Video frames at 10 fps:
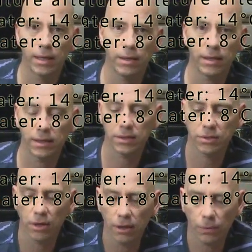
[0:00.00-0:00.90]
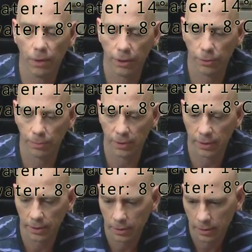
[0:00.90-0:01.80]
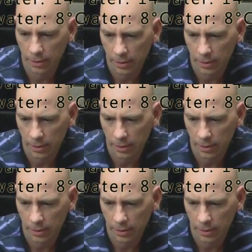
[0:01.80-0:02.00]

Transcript: The saltwater beer